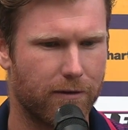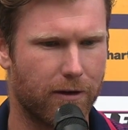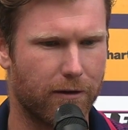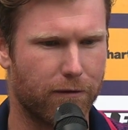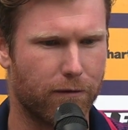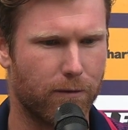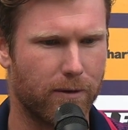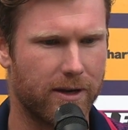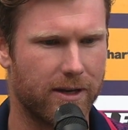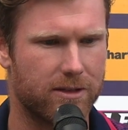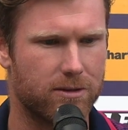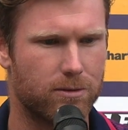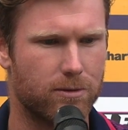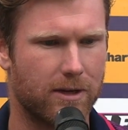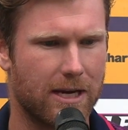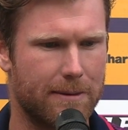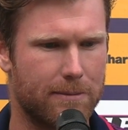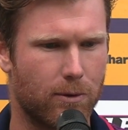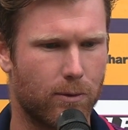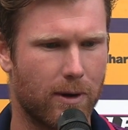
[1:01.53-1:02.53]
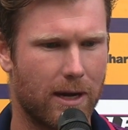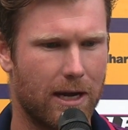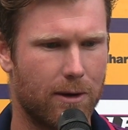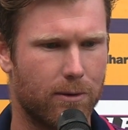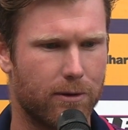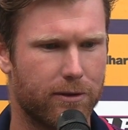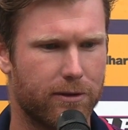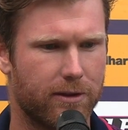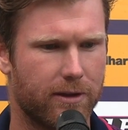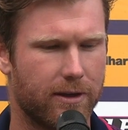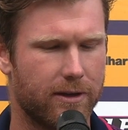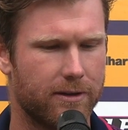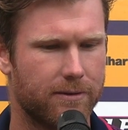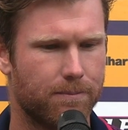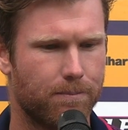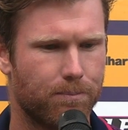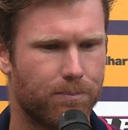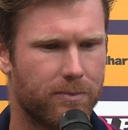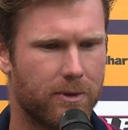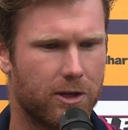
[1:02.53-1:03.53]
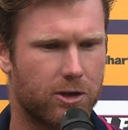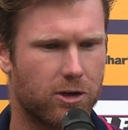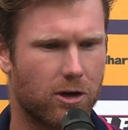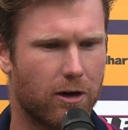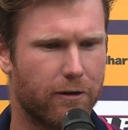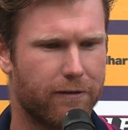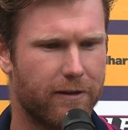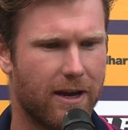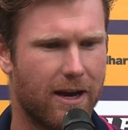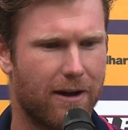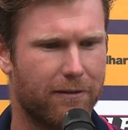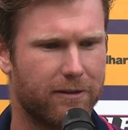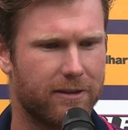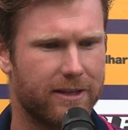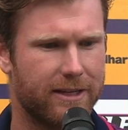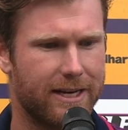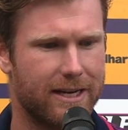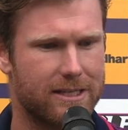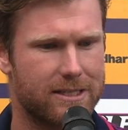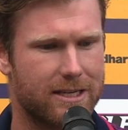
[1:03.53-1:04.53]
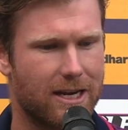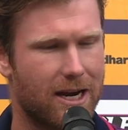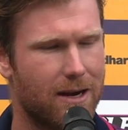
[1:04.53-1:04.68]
if we do come away with the trophy after the next